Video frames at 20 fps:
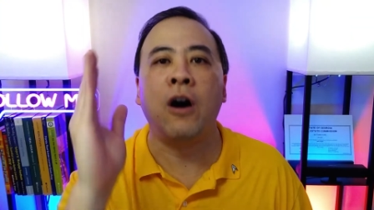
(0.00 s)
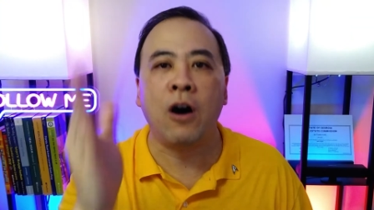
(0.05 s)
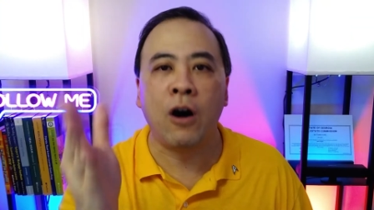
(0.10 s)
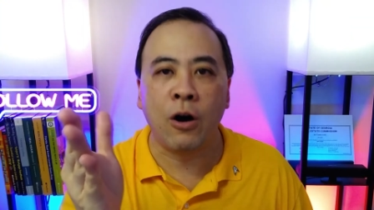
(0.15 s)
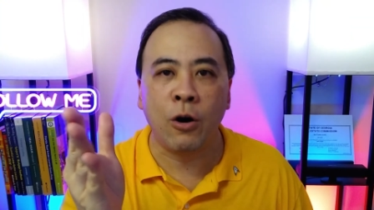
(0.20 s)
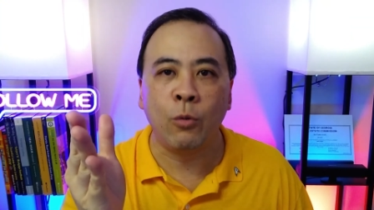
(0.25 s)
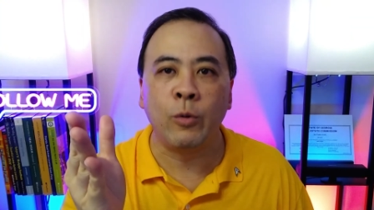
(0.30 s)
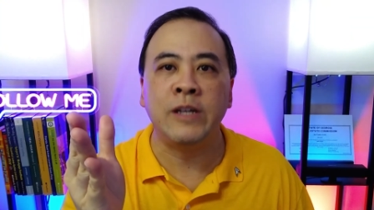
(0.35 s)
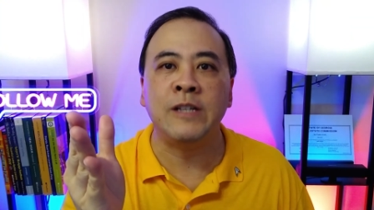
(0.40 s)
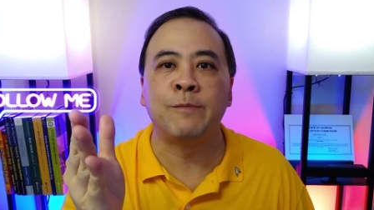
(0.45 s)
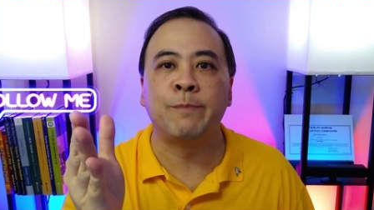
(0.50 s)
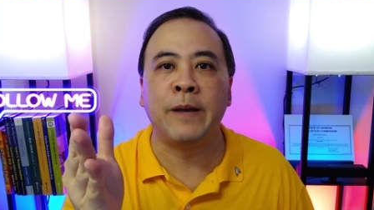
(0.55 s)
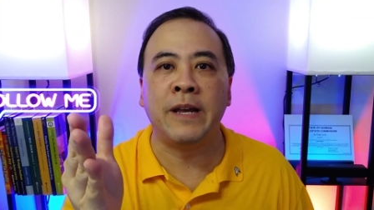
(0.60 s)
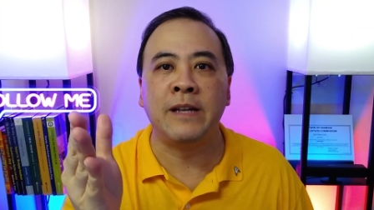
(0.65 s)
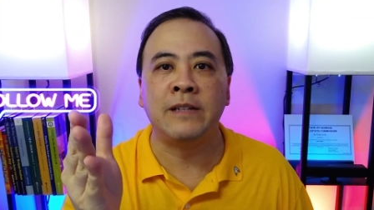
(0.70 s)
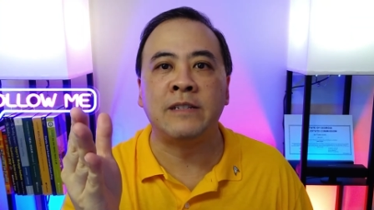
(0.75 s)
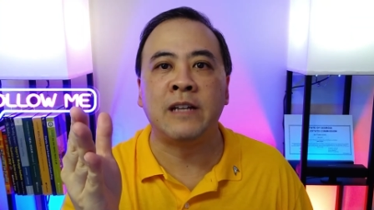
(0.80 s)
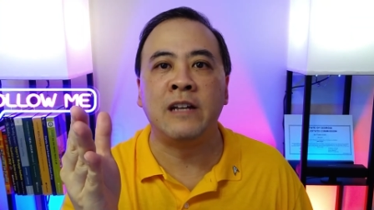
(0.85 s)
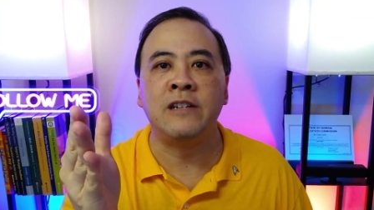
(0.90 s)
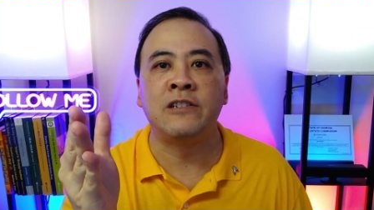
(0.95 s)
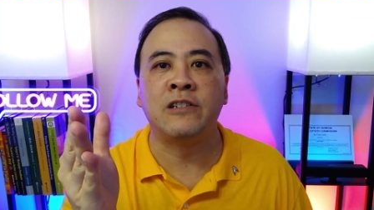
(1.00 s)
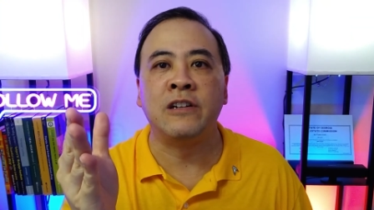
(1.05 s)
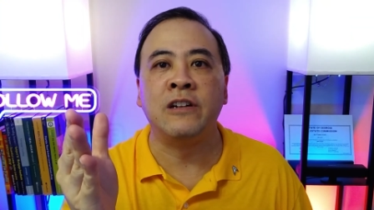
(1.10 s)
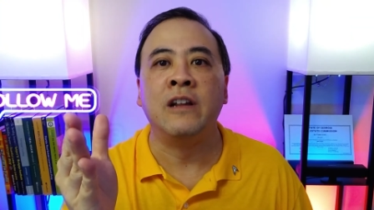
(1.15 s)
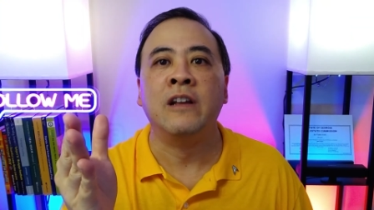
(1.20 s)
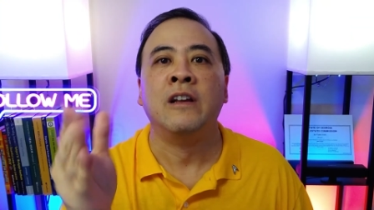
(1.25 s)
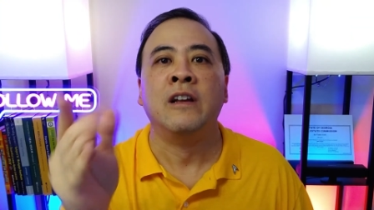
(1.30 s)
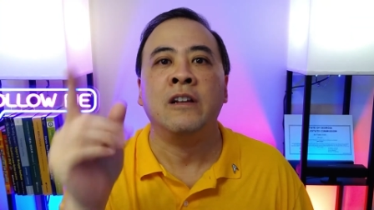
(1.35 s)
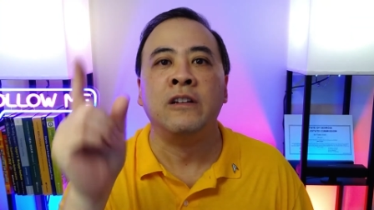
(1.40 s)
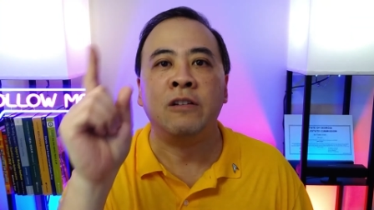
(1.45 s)
always pay attention
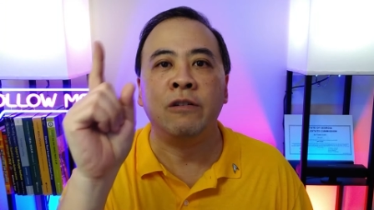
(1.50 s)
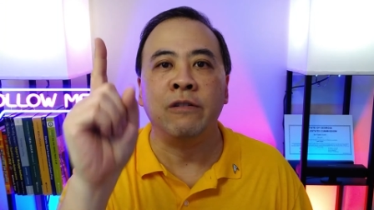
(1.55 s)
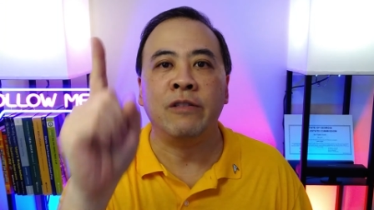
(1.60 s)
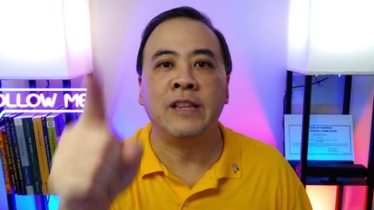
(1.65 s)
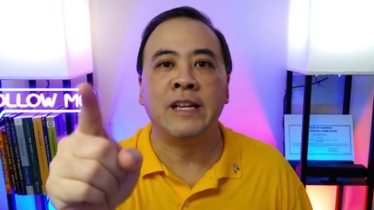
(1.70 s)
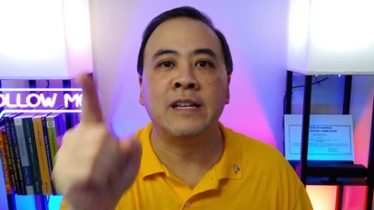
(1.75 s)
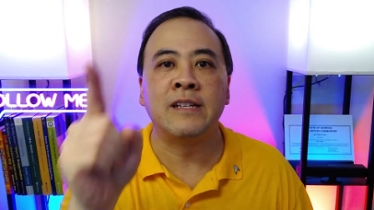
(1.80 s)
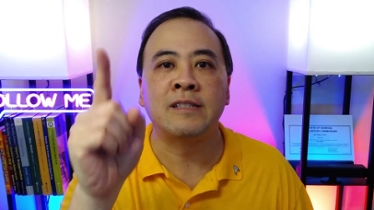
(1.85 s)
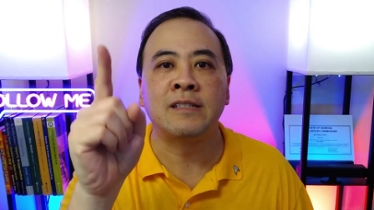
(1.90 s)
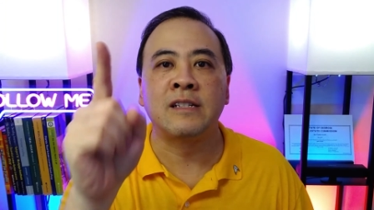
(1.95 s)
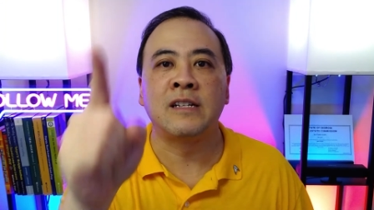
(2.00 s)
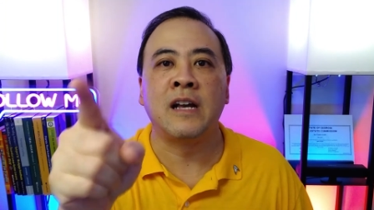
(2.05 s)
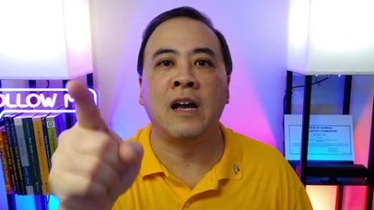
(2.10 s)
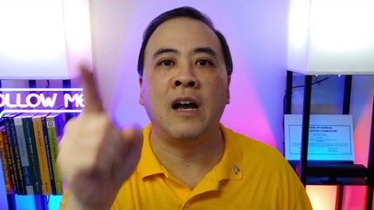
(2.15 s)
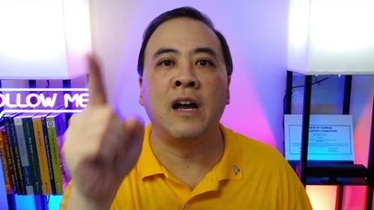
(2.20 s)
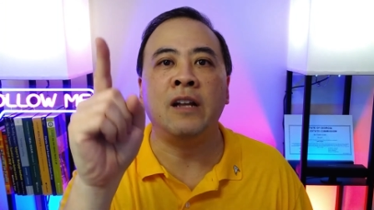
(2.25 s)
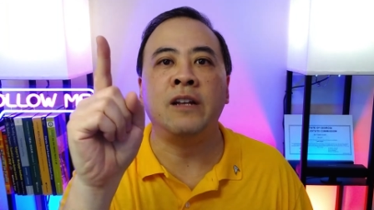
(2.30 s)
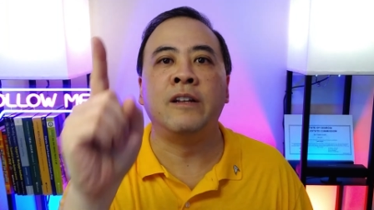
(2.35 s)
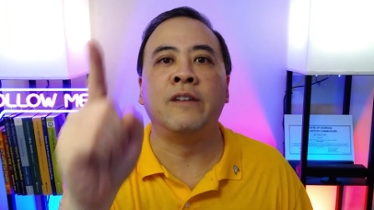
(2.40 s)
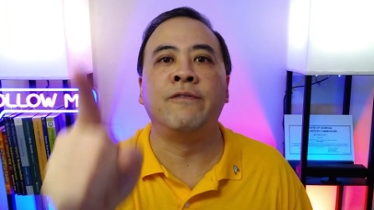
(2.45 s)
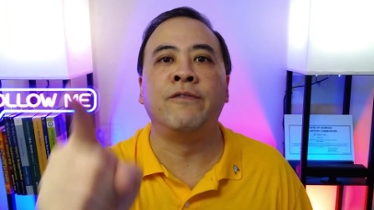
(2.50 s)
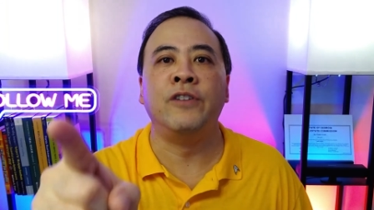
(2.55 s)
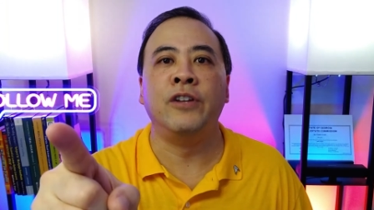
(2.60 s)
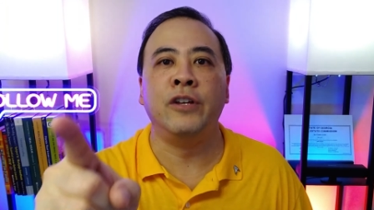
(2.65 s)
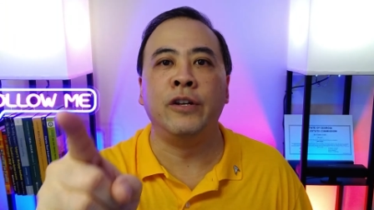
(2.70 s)
to this kind of